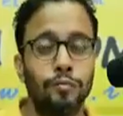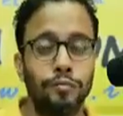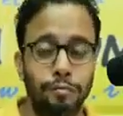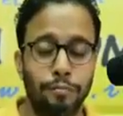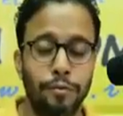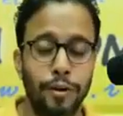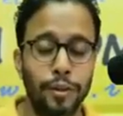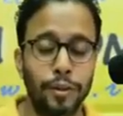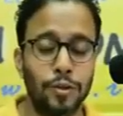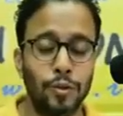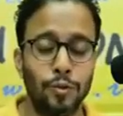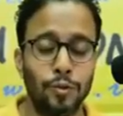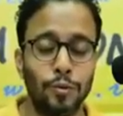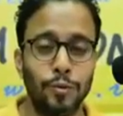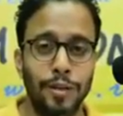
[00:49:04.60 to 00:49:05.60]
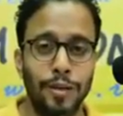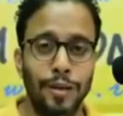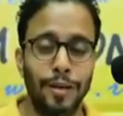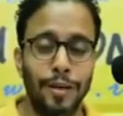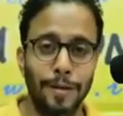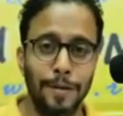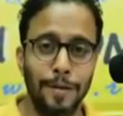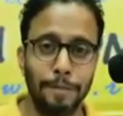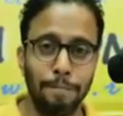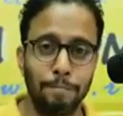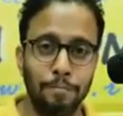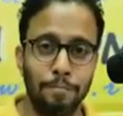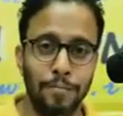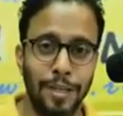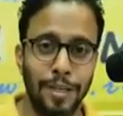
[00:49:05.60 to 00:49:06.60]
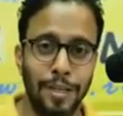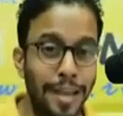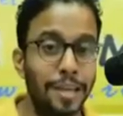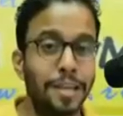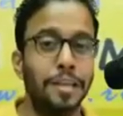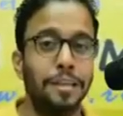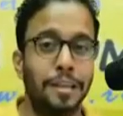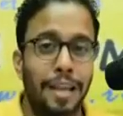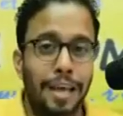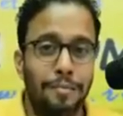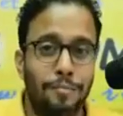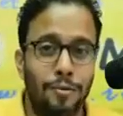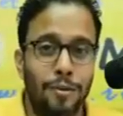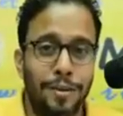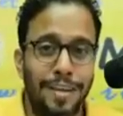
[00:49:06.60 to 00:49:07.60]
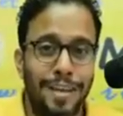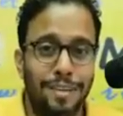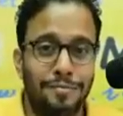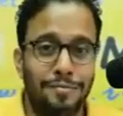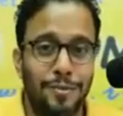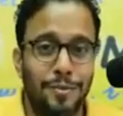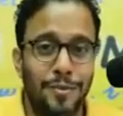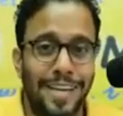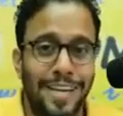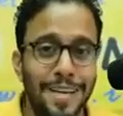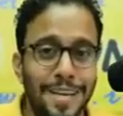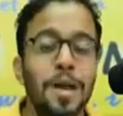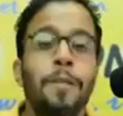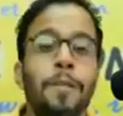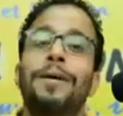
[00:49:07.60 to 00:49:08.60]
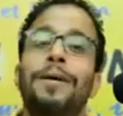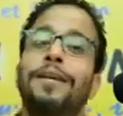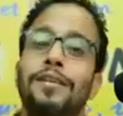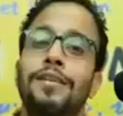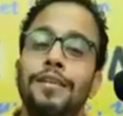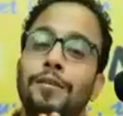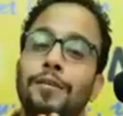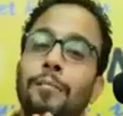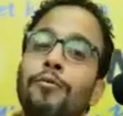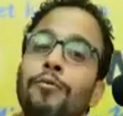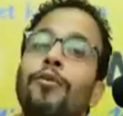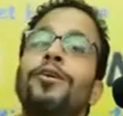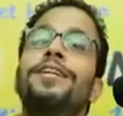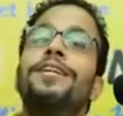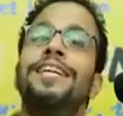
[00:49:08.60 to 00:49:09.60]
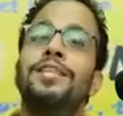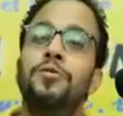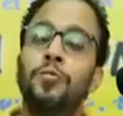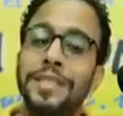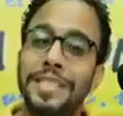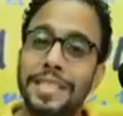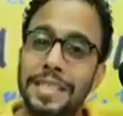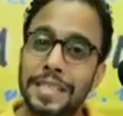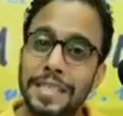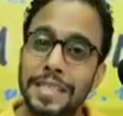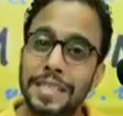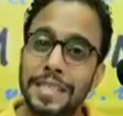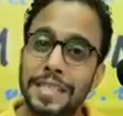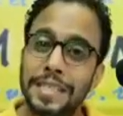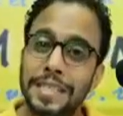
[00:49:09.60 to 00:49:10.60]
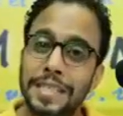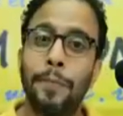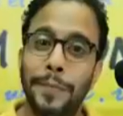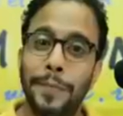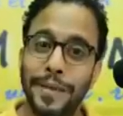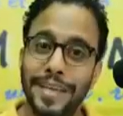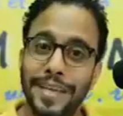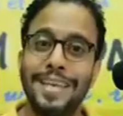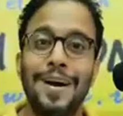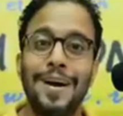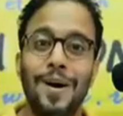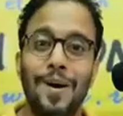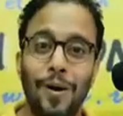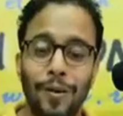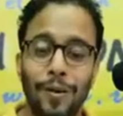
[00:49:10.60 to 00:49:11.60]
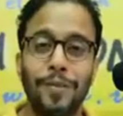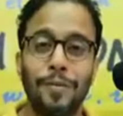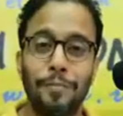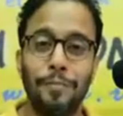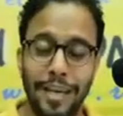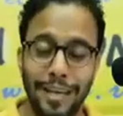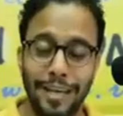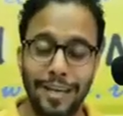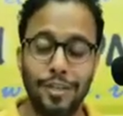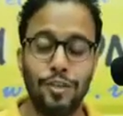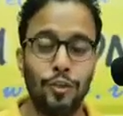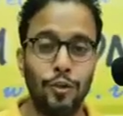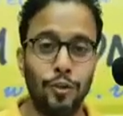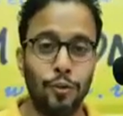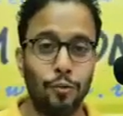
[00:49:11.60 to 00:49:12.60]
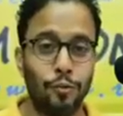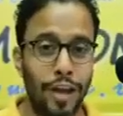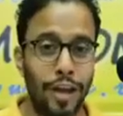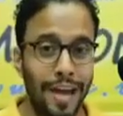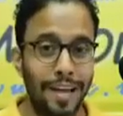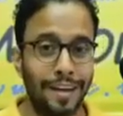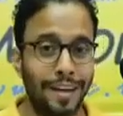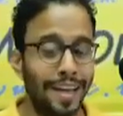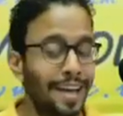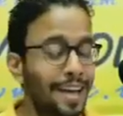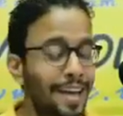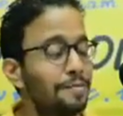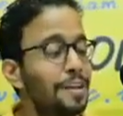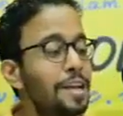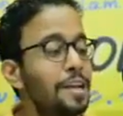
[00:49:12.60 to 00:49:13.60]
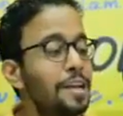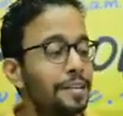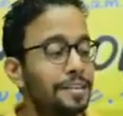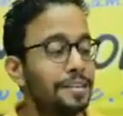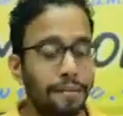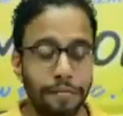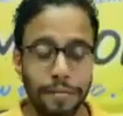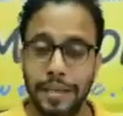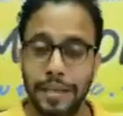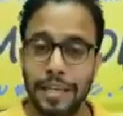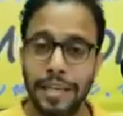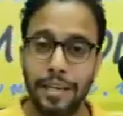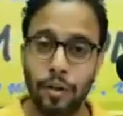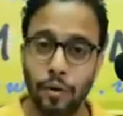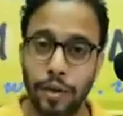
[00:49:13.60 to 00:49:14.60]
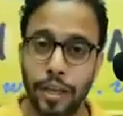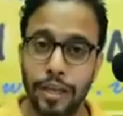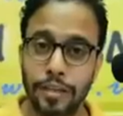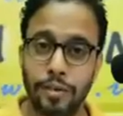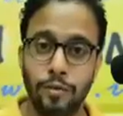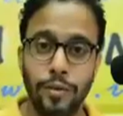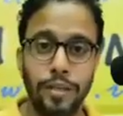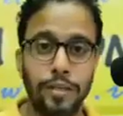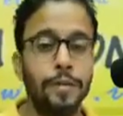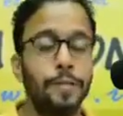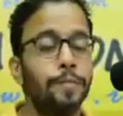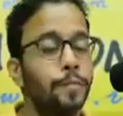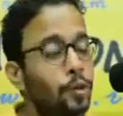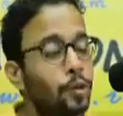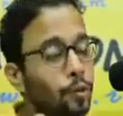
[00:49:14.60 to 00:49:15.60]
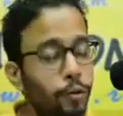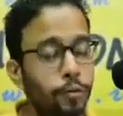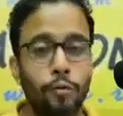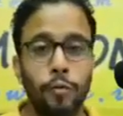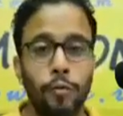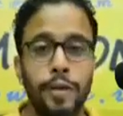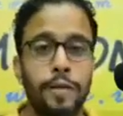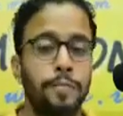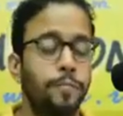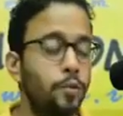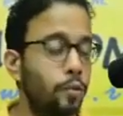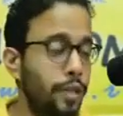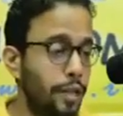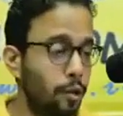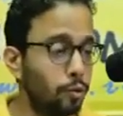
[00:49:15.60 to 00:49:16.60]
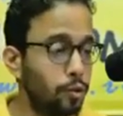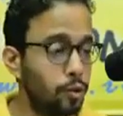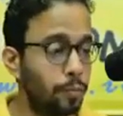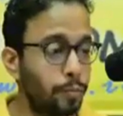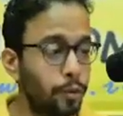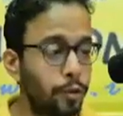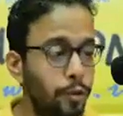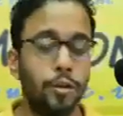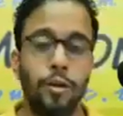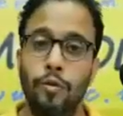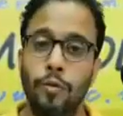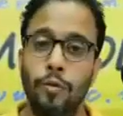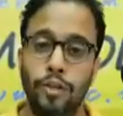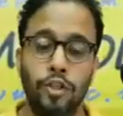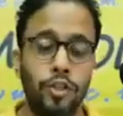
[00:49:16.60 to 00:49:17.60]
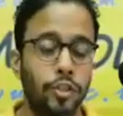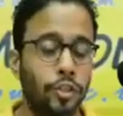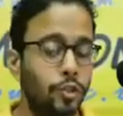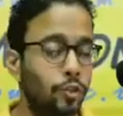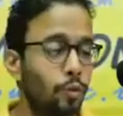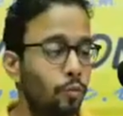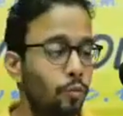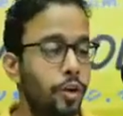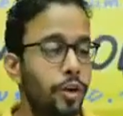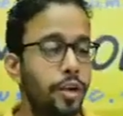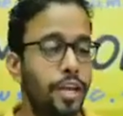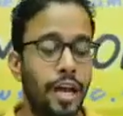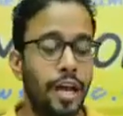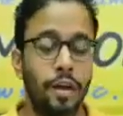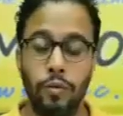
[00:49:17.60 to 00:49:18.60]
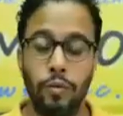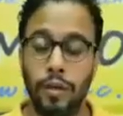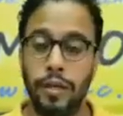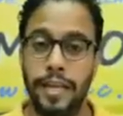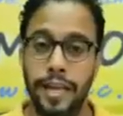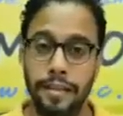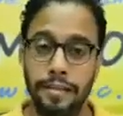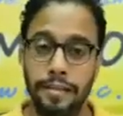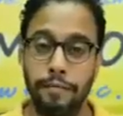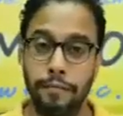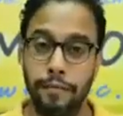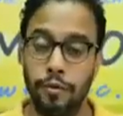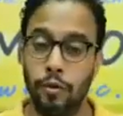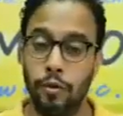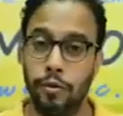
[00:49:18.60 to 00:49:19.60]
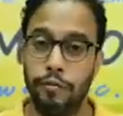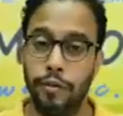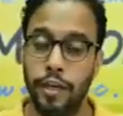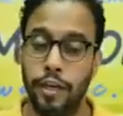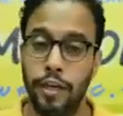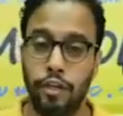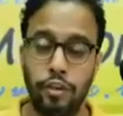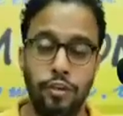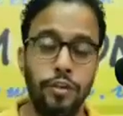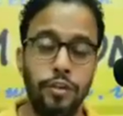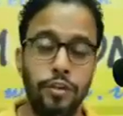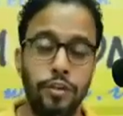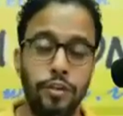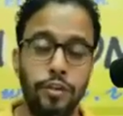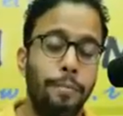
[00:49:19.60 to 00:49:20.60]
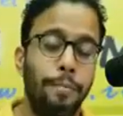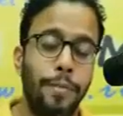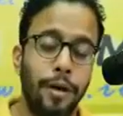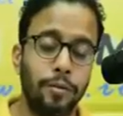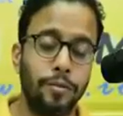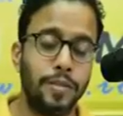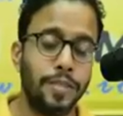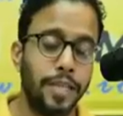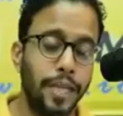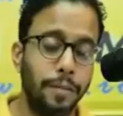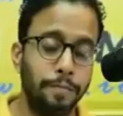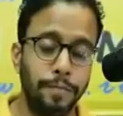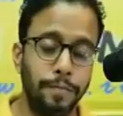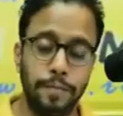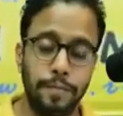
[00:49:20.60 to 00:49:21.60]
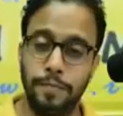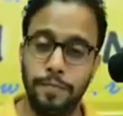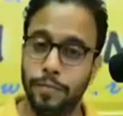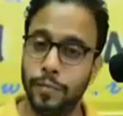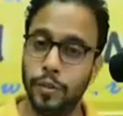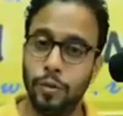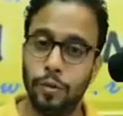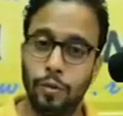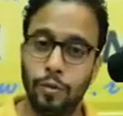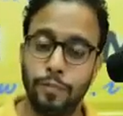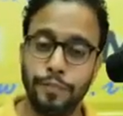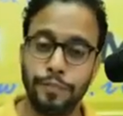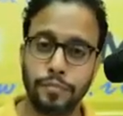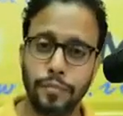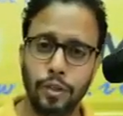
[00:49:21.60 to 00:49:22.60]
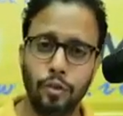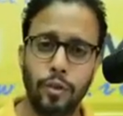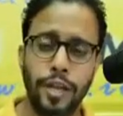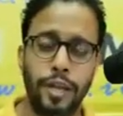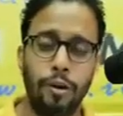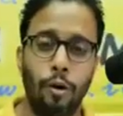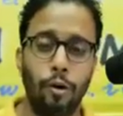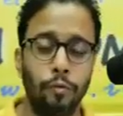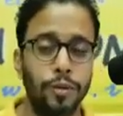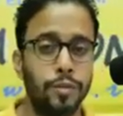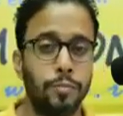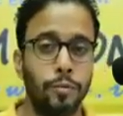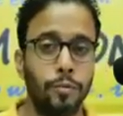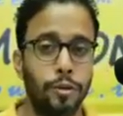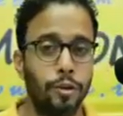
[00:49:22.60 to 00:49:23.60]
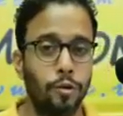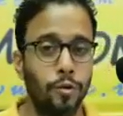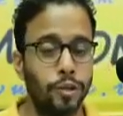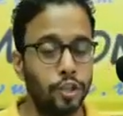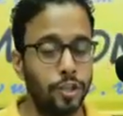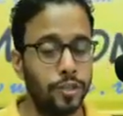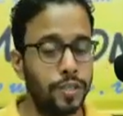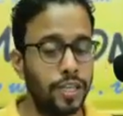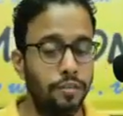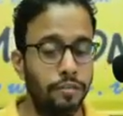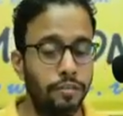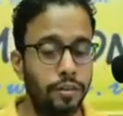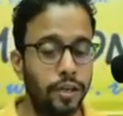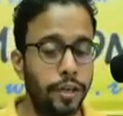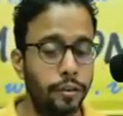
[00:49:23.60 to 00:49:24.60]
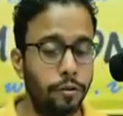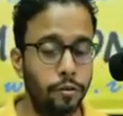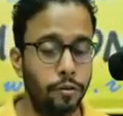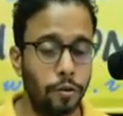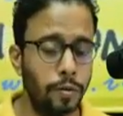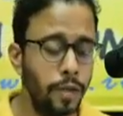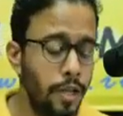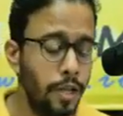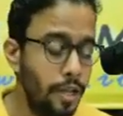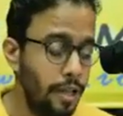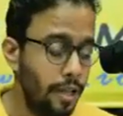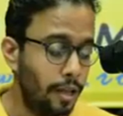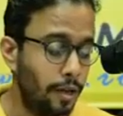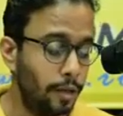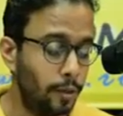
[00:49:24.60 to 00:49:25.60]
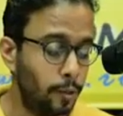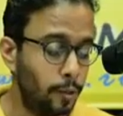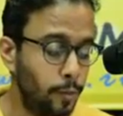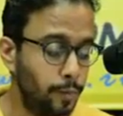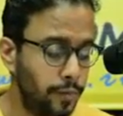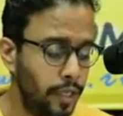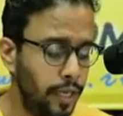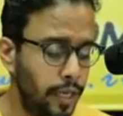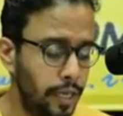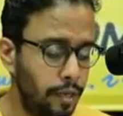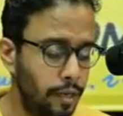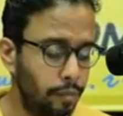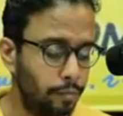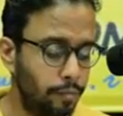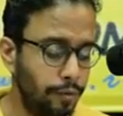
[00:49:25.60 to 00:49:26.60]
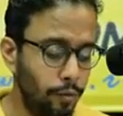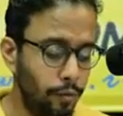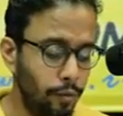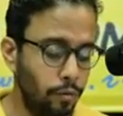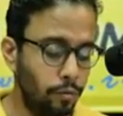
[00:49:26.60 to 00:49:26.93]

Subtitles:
pretty soon ending the live broadcast for today, but the broadcast will still be on the page You Ran Alive. Definitely look into it, go through it. You can also put in your questions. Don't worry, I will get the notification about the same. So you can always put in your questions even later on. Hillel, before